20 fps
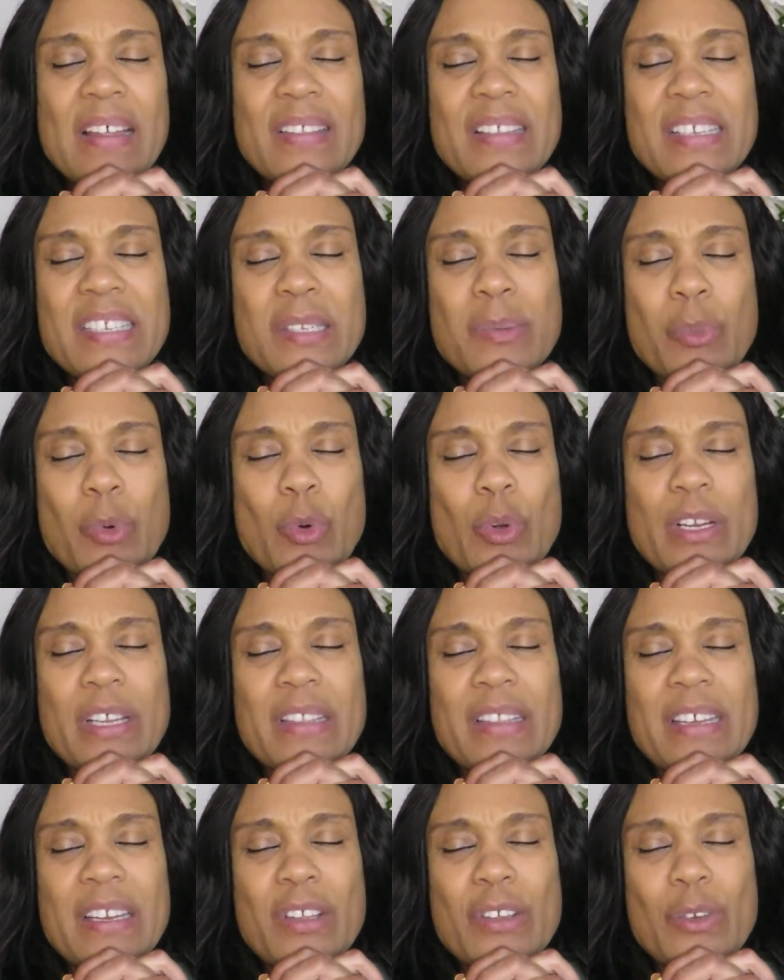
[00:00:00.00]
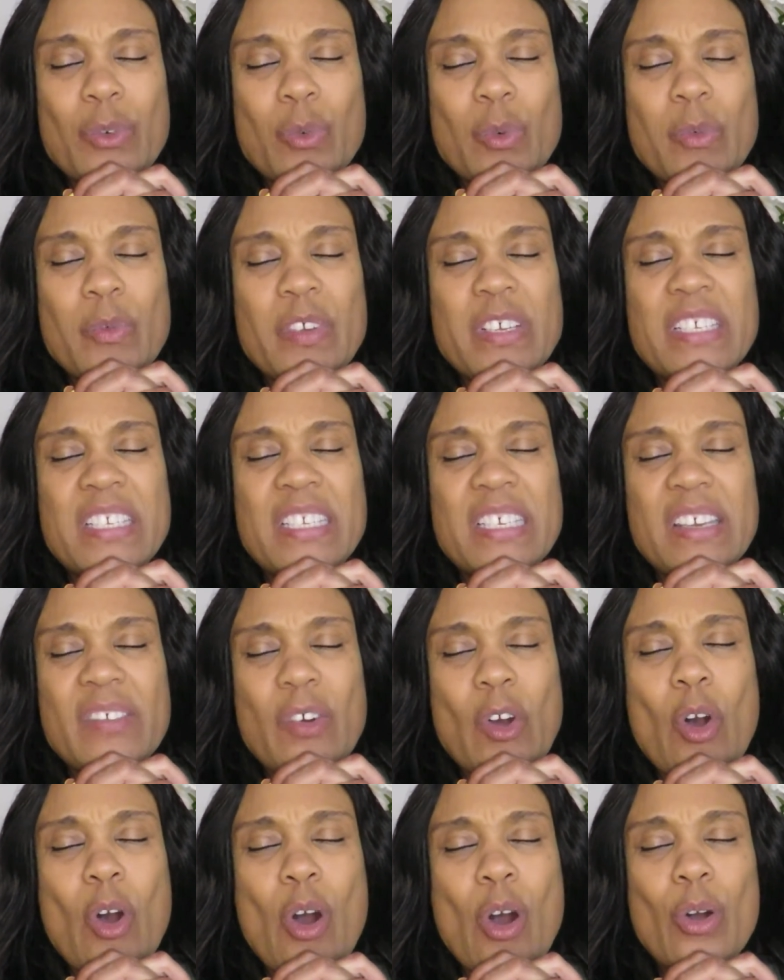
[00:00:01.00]
this morning that you will receive
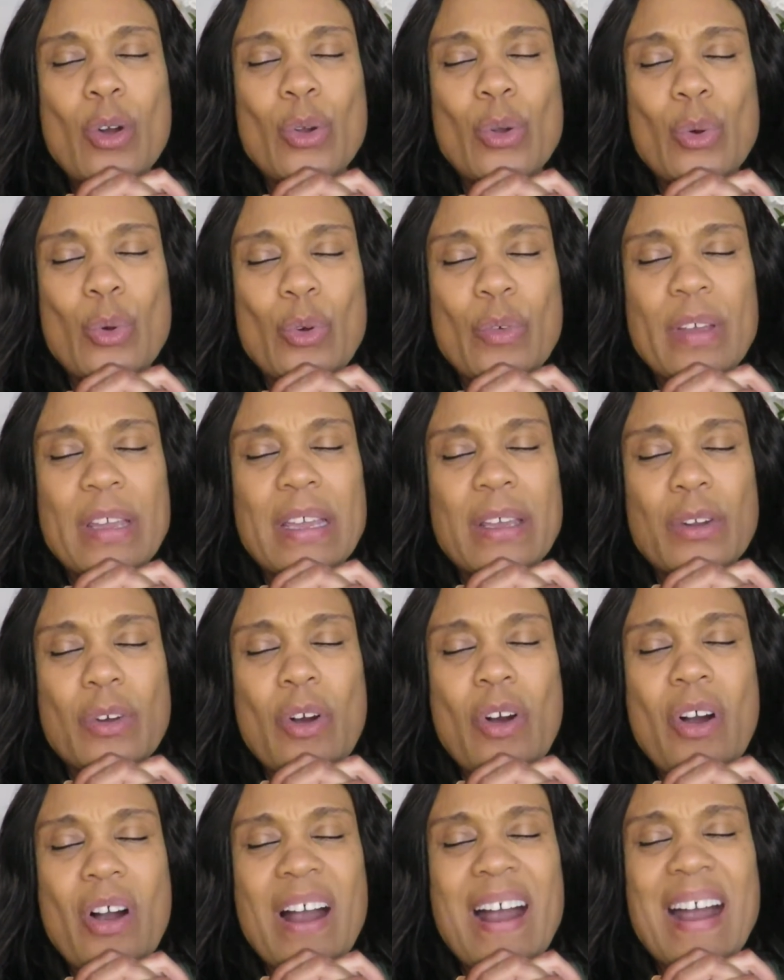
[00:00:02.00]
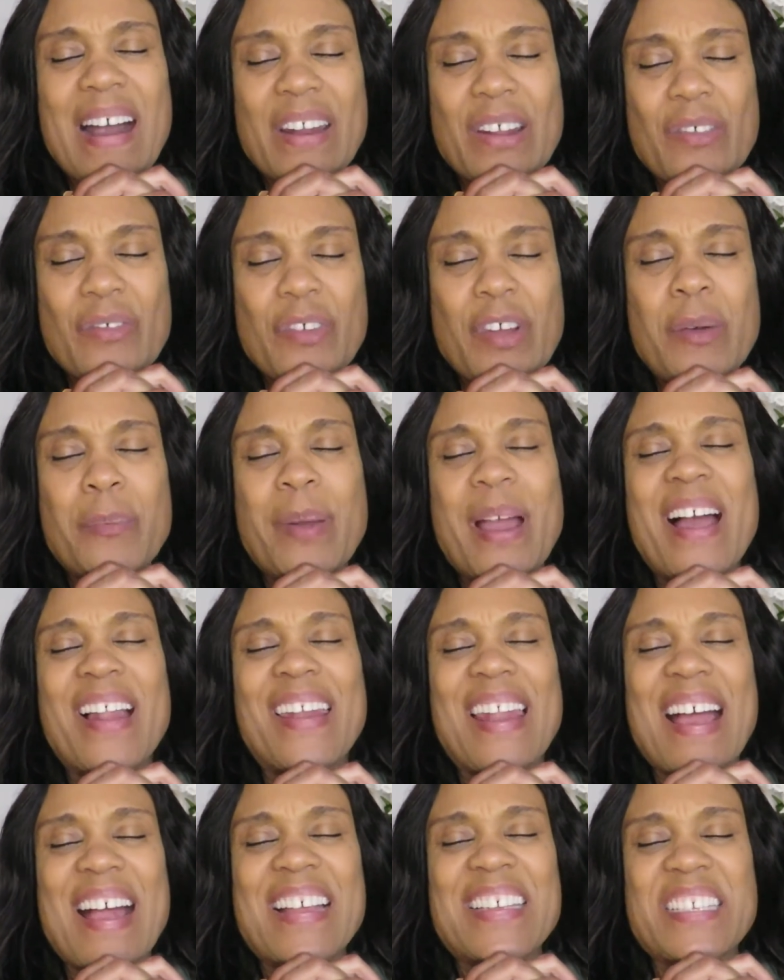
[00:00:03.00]
all glory and all honor from our
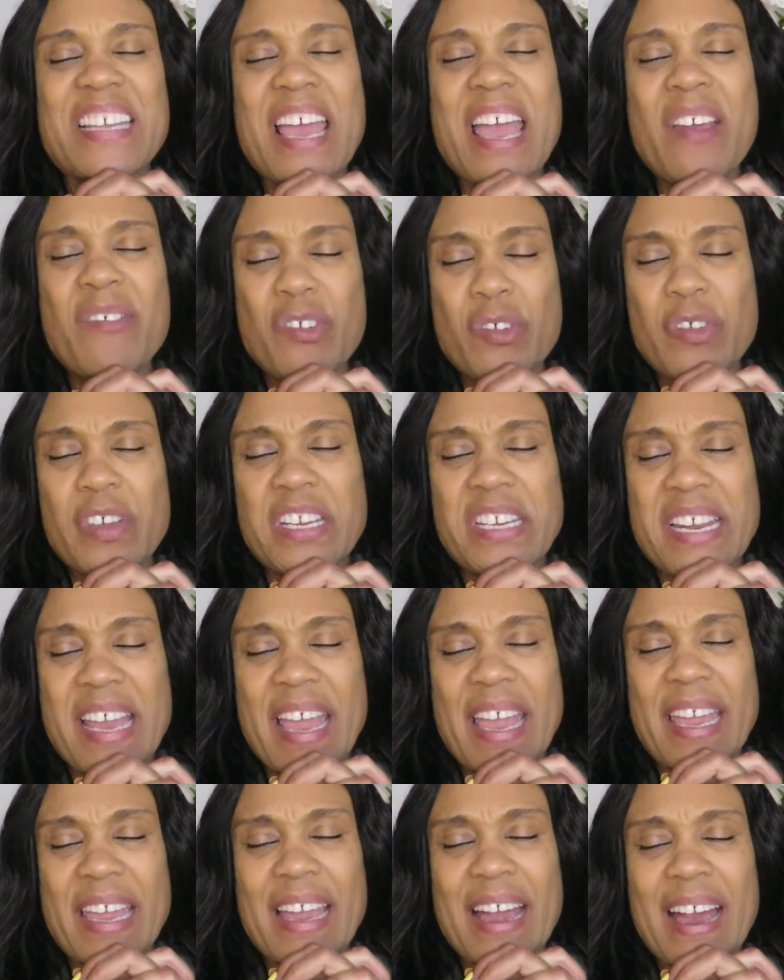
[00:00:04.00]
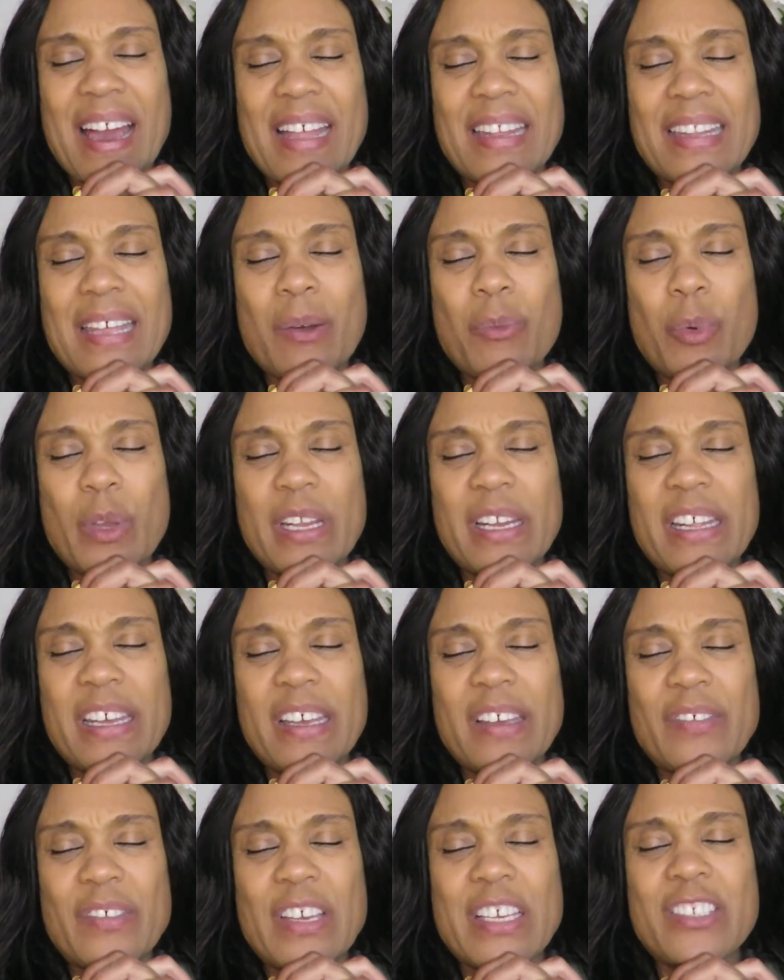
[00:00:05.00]
lives every day, God, that we live
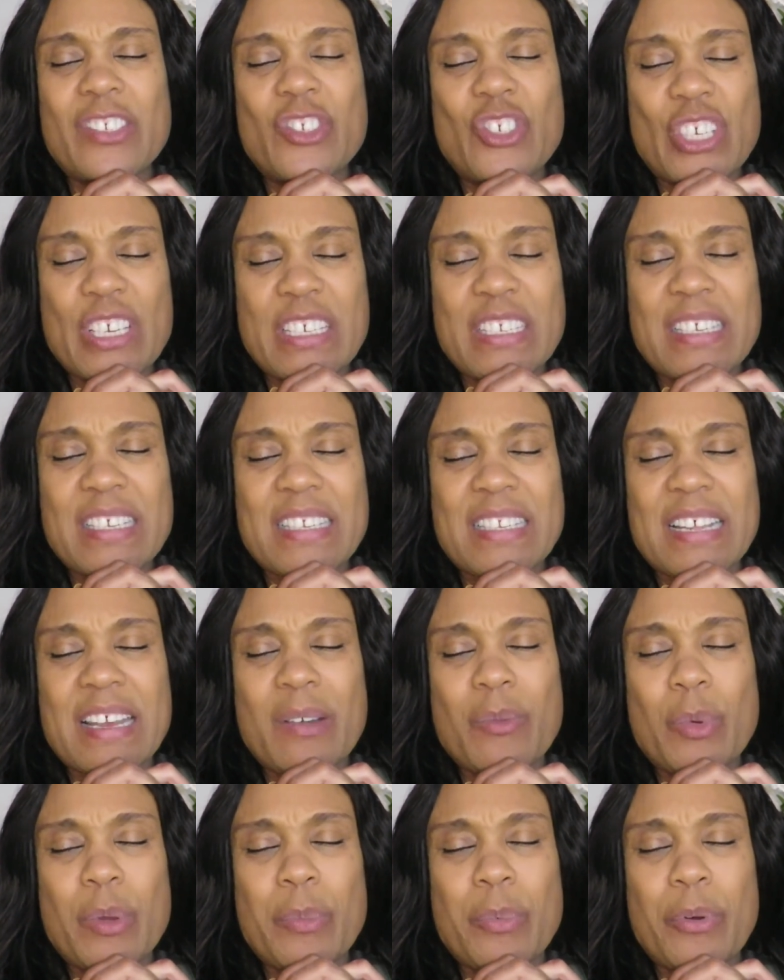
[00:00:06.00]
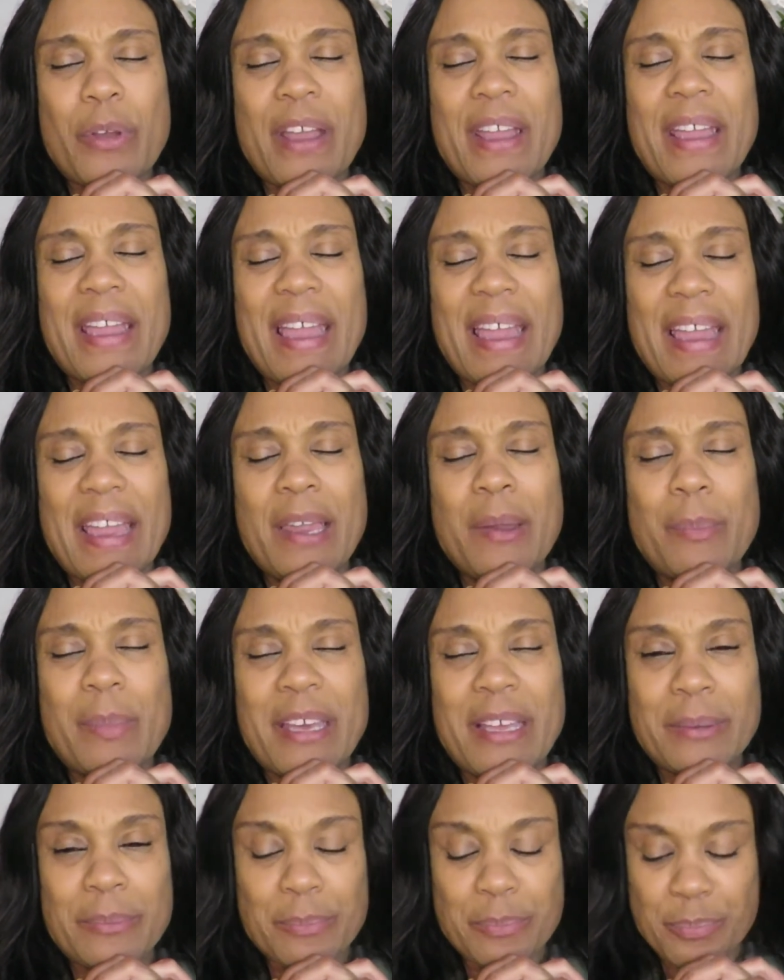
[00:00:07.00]
live. In Jesus' name we pray.
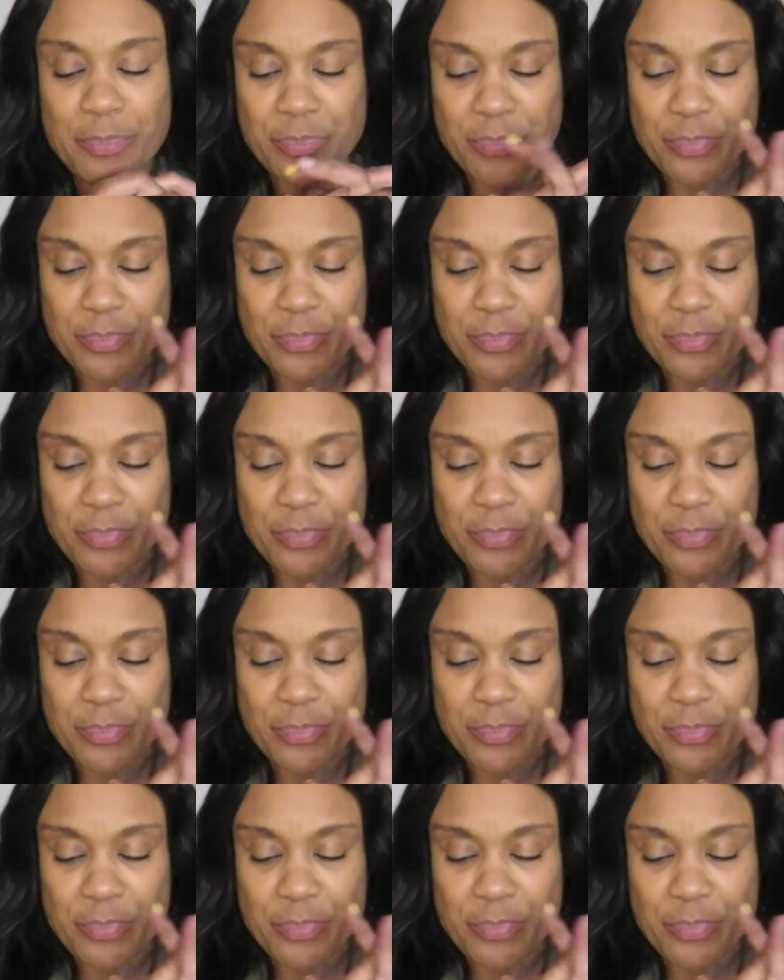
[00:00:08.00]
Amen.